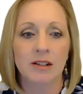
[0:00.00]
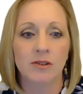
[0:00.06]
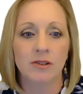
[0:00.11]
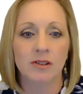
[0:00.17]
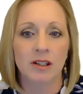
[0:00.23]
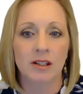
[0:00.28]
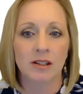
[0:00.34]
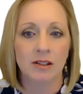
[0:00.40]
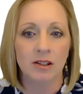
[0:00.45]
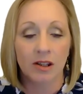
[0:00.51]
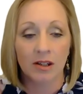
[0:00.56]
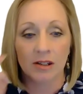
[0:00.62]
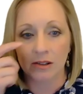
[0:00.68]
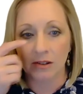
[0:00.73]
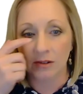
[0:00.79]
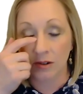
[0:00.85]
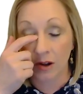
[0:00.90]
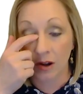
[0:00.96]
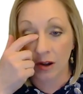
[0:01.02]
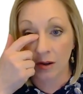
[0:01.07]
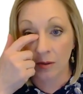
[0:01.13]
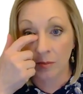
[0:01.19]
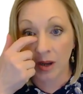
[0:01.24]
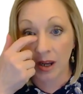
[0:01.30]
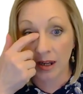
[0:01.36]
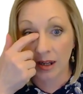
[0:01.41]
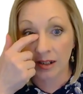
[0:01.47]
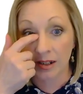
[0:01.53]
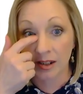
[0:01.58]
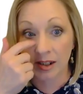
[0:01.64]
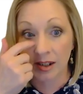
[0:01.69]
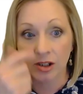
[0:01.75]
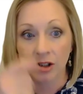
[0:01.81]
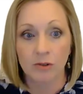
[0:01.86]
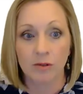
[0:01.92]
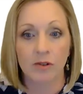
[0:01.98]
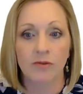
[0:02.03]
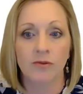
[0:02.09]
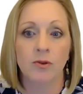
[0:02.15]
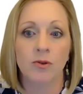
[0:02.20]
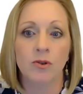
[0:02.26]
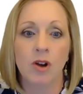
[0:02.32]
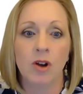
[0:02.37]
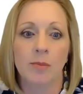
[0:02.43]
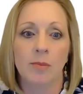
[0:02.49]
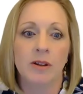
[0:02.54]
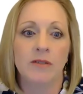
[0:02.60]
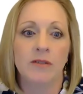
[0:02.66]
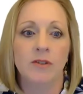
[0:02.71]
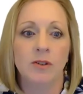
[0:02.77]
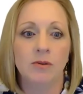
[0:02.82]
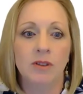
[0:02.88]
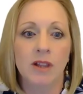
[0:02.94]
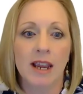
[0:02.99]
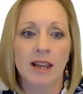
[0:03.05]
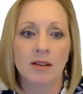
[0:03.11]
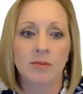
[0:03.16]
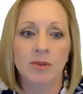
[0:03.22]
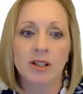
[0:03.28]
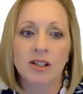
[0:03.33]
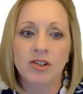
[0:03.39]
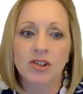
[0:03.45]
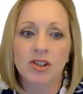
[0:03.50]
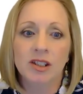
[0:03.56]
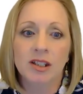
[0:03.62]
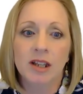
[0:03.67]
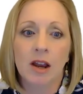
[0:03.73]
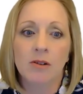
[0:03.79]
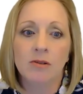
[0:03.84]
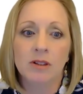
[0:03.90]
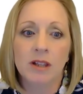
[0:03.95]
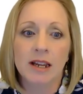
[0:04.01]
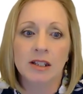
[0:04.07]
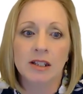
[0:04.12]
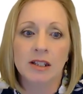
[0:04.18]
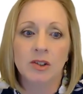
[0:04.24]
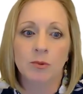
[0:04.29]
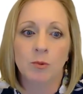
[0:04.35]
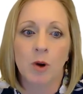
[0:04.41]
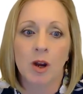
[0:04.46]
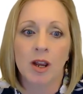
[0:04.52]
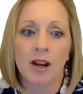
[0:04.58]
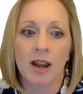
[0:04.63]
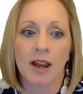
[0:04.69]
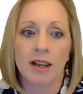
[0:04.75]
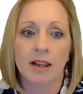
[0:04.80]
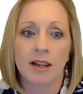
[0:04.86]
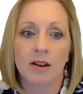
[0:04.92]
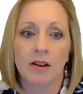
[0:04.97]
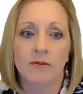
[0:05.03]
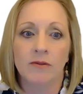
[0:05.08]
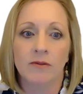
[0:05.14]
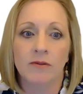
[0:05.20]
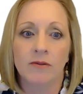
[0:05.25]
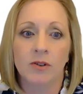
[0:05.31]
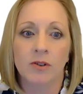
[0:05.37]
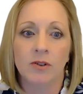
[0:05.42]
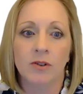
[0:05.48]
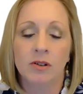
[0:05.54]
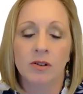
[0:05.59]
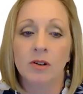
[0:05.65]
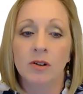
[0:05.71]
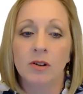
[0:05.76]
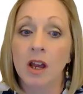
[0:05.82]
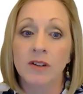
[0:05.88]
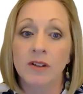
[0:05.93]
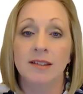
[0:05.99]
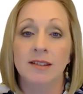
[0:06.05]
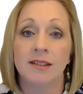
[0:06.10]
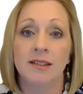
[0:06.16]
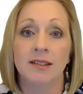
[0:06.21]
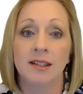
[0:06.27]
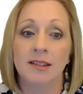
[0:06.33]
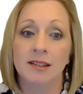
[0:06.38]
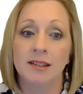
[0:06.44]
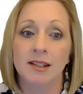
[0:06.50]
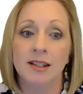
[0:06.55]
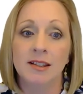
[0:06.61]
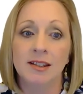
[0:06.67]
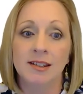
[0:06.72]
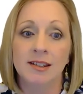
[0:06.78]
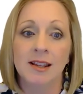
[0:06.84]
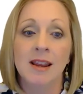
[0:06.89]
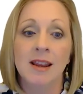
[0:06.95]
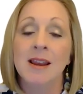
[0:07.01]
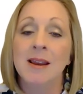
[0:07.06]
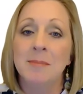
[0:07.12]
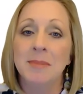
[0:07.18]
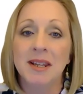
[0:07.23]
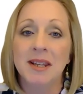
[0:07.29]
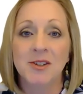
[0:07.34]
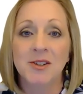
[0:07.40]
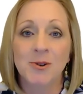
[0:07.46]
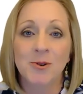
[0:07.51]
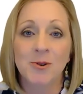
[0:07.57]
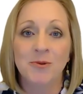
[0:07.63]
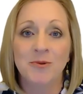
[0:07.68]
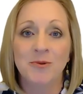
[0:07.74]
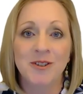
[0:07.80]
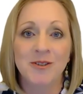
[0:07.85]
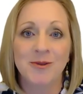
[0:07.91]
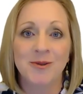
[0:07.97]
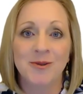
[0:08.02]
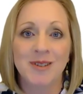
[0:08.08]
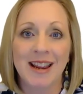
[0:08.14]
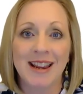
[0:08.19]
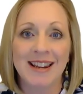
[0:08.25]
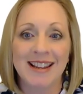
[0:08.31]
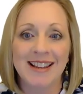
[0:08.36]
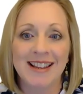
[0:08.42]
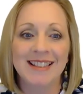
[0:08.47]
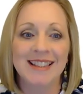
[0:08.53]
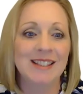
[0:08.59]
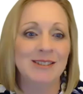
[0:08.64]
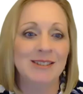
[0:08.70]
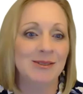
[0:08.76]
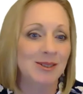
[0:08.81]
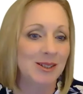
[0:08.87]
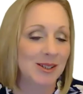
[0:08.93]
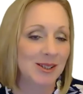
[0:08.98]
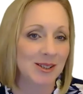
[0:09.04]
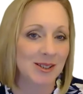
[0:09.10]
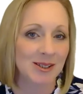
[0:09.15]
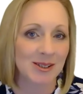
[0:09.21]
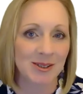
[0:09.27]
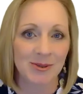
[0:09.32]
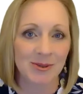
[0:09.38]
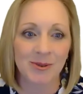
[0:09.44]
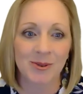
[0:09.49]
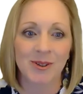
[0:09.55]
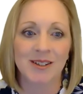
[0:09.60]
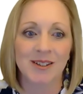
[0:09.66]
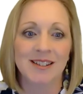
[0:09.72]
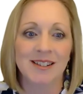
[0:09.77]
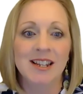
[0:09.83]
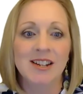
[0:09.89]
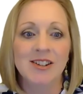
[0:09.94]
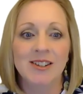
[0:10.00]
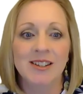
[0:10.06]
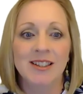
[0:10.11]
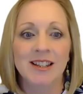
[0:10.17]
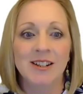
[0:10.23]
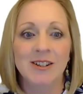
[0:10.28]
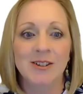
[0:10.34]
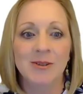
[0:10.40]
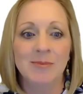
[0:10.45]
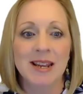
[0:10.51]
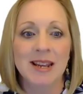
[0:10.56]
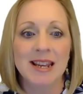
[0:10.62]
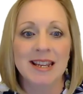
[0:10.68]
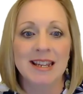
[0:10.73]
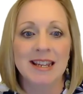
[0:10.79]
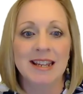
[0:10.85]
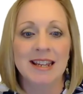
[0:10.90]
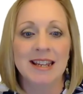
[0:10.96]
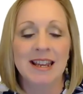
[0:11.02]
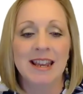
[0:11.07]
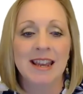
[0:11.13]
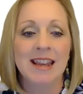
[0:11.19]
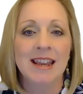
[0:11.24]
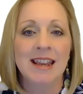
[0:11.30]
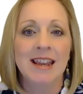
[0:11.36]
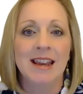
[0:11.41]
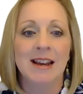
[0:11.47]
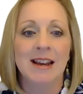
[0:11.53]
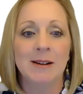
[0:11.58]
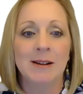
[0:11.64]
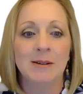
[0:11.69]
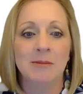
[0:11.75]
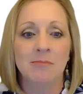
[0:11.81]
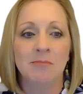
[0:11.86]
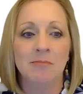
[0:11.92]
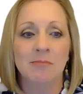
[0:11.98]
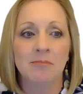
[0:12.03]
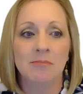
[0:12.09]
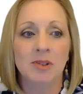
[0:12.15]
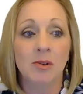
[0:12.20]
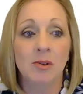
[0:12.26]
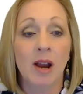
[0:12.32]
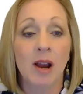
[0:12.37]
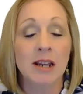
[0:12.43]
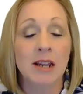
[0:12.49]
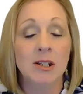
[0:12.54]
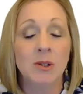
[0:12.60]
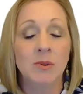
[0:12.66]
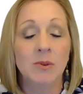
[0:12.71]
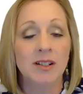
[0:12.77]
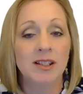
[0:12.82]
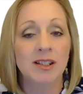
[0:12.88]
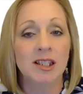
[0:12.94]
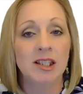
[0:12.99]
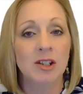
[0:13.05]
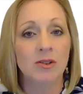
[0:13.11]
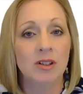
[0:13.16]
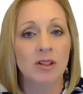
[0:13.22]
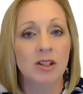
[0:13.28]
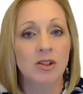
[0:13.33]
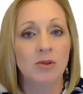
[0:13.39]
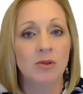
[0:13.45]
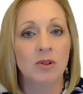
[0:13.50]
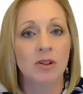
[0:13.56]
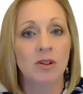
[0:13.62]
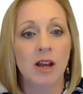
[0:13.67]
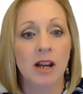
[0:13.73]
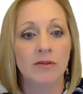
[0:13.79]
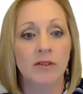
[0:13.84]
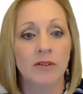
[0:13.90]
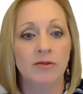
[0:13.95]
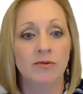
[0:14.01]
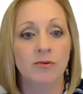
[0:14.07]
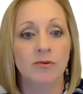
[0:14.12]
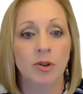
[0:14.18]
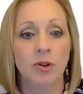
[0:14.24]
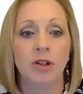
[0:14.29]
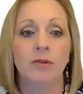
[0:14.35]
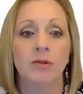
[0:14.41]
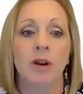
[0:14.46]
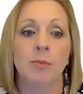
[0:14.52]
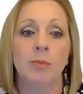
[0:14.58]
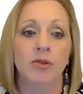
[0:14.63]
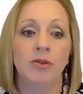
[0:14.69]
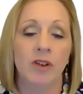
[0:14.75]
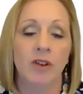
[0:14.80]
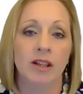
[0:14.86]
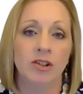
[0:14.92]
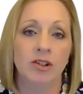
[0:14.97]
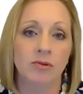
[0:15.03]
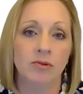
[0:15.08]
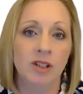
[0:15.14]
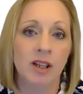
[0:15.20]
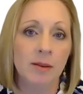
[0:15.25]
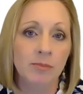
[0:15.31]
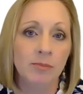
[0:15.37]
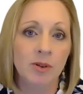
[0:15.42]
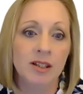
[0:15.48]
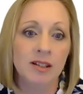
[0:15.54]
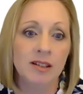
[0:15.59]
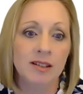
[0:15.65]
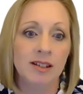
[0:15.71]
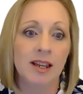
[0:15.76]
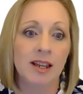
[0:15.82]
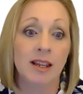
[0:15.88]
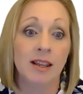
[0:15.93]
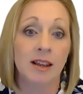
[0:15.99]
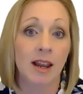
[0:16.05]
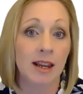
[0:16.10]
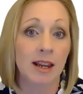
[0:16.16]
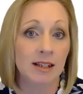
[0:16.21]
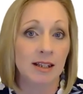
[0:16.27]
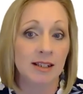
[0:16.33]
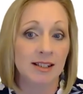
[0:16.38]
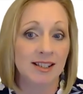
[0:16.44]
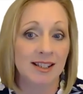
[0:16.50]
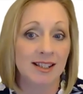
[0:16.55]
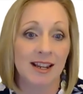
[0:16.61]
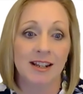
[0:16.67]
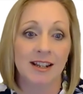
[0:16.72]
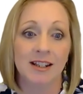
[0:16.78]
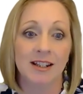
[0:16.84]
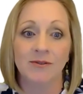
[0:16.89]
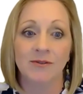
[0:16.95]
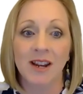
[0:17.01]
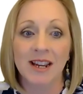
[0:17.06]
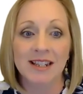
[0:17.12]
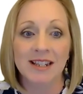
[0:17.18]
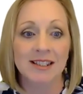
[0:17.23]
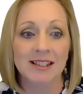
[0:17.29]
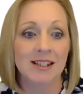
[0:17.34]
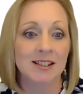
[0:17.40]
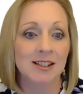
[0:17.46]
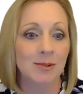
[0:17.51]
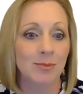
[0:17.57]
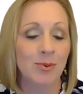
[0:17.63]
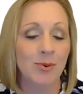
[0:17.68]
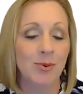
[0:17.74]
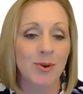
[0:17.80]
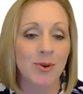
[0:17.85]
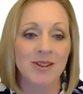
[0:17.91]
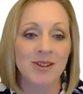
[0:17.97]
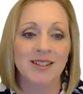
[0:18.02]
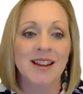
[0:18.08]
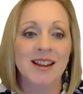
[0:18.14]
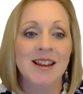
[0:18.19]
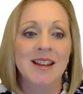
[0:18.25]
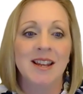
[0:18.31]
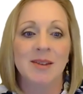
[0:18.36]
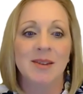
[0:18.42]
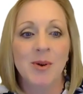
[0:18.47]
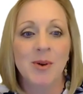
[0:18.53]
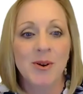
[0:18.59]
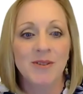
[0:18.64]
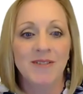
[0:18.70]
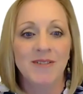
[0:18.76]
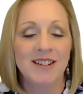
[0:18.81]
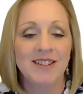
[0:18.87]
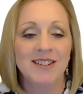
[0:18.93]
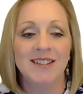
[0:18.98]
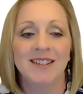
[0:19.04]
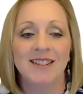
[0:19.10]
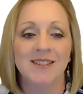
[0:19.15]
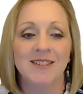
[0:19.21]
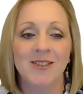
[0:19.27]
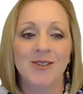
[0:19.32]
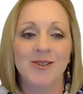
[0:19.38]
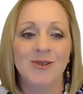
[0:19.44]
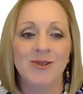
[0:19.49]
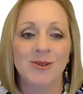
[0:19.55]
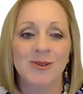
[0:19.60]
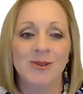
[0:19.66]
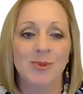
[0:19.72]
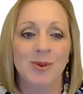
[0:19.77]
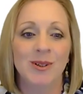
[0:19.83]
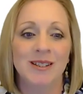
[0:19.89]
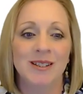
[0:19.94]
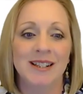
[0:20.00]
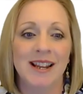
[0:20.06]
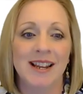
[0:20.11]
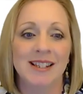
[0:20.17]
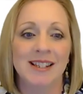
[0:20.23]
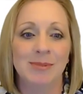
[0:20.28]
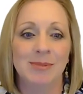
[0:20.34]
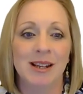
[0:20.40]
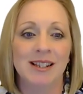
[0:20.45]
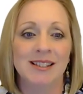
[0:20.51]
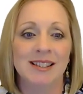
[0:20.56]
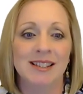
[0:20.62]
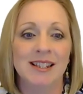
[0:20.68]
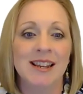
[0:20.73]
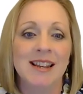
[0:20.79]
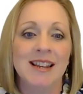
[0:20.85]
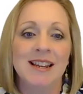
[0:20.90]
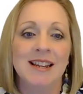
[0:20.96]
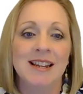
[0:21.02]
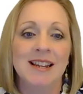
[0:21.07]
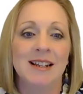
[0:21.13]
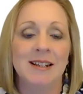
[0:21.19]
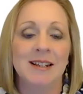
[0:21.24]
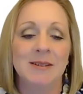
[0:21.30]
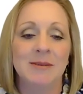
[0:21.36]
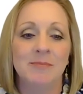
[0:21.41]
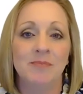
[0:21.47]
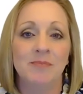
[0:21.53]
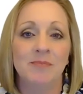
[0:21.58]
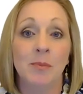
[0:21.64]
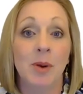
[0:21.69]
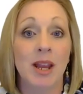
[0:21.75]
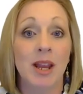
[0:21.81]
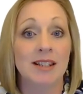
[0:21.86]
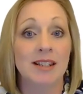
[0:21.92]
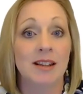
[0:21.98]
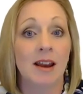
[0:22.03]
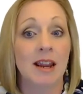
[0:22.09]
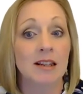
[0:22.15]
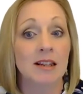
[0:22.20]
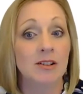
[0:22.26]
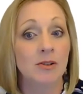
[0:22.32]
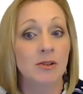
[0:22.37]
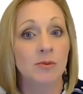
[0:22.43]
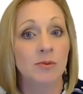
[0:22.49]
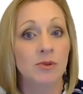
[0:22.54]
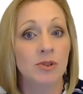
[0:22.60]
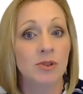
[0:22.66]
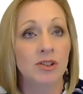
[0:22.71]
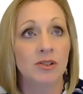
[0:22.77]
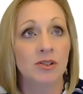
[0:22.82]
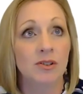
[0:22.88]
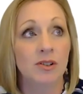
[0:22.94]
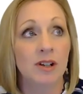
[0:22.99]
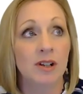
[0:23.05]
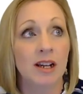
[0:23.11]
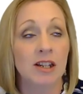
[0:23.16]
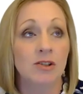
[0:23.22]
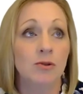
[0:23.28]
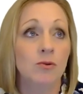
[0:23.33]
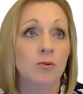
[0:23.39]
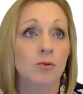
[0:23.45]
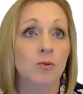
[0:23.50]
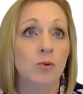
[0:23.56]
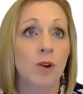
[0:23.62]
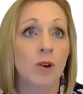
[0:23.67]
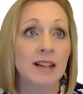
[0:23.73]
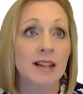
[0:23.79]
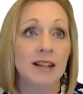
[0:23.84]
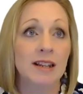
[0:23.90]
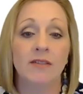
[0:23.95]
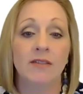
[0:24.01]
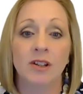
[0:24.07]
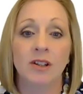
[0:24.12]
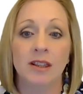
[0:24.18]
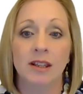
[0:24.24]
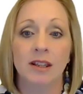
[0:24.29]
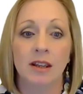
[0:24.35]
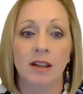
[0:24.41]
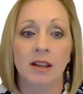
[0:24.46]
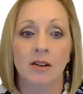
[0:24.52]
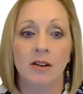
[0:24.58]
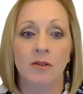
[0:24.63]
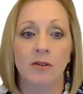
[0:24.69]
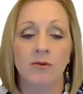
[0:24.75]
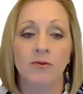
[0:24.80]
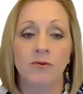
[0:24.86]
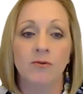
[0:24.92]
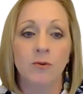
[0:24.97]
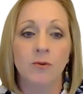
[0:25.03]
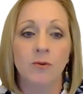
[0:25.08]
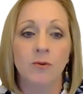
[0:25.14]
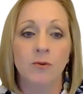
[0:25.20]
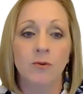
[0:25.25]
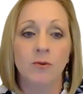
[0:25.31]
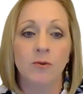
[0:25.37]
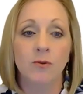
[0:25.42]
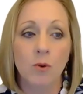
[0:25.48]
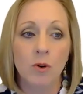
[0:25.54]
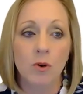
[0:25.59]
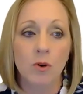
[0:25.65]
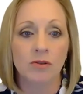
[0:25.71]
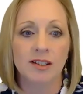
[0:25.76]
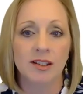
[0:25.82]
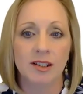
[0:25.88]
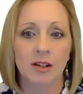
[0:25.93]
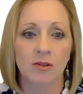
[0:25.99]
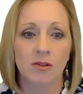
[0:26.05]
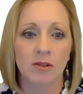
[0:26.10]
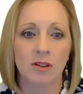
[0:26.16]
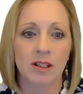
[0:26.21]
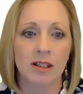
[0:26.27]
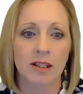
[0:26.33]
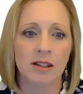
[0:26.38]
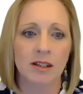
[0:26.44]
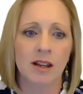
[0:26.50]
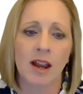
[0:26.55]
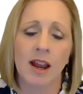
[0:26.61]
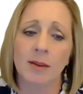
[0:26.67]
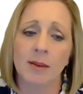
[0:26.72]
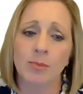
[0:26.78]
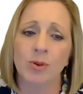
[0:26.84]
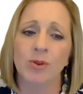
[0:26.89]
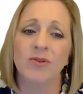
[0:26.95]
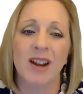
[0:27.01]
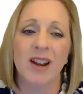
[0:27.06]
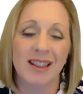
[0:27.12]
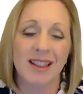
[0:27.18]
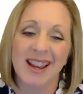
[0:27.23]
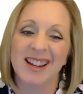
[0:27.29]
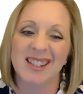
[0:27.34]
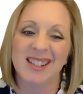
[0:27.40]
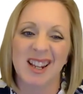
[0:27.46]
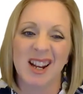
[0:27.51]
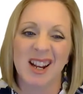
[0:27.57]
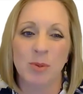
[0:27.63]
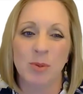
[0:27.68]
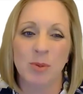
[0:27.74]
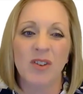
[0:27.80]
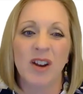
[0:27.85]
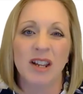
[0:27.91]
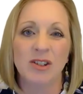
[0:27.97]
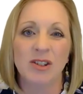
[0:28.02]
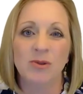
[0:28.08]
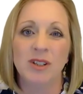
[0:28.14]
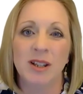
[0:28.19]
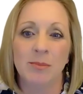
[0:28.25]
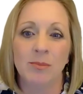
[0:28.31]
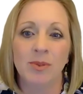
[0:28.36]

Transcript: here that, and I can send you a full copy if you'd like, but it just outlines what I cover. A lot of it is assistance because you're the one creating the organization that you're making. So I don't necessarily do a lot of it for you. I provide you templates and guidance and advice and support and motivation and all those important aspects. But I don't write everything for you necessarily. I provide, like I said, I provide you